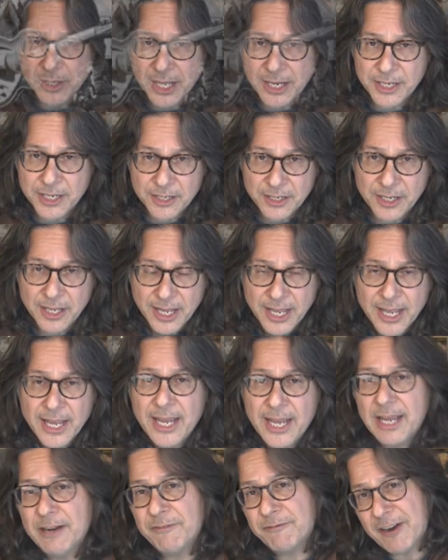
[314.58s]
Lennon.
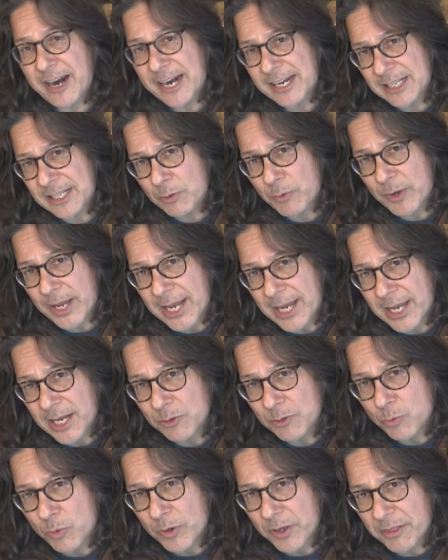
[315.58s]
And finally, we
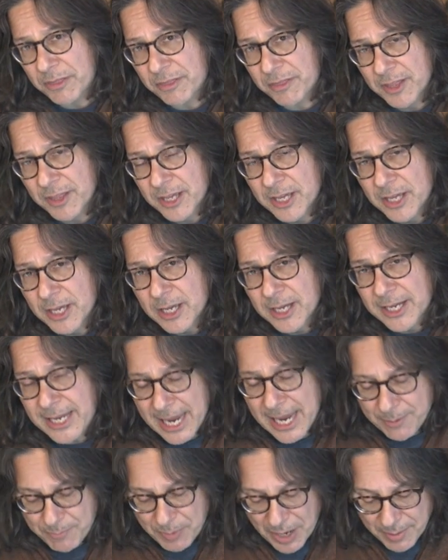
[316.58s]
end with
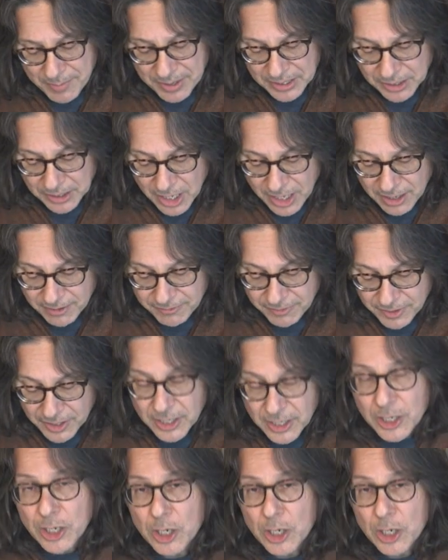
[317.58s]
Can't Buy Me Love,